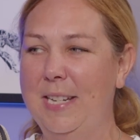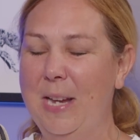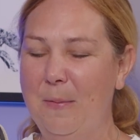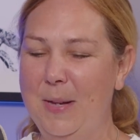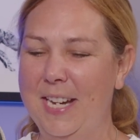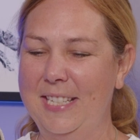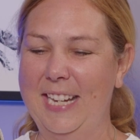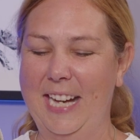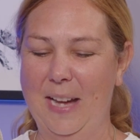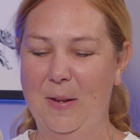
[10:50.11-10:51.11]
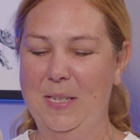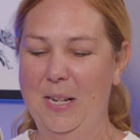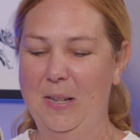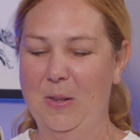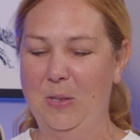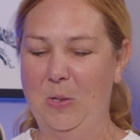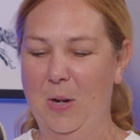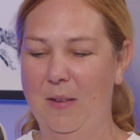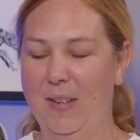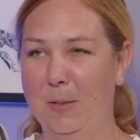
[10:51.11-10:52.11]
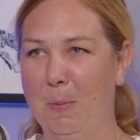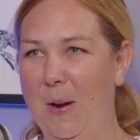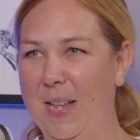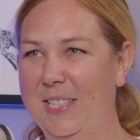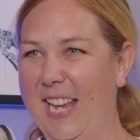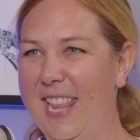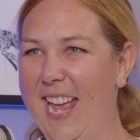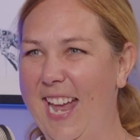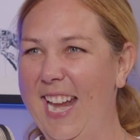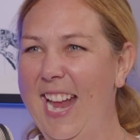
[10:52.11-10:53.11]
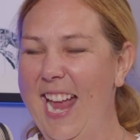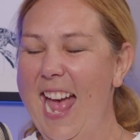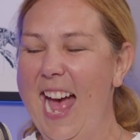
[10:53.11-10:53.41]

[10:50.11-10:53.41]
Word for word: Tell me in a second. I want to tell you the story of Esperanza that right.